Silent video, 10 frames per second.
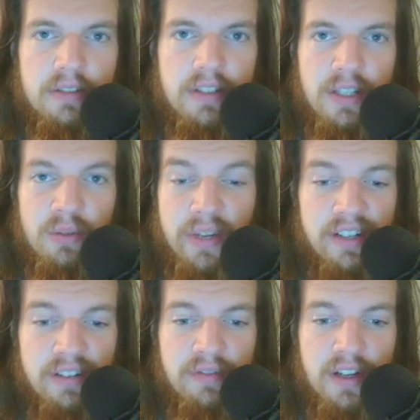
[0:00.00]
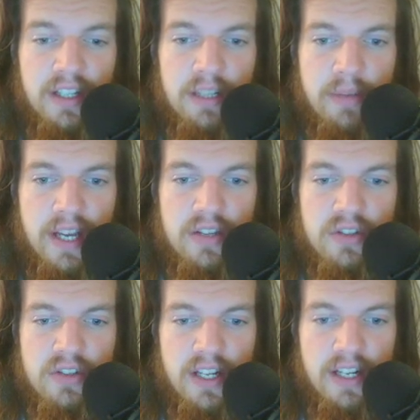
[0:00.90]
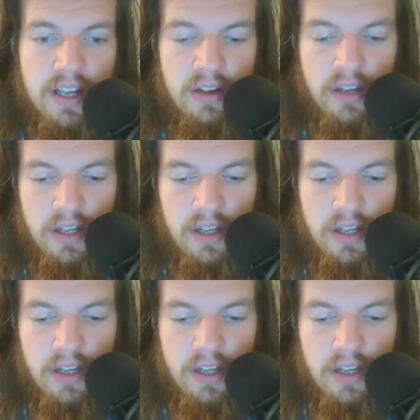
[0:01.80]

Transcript: they wear the fucking masks, and they're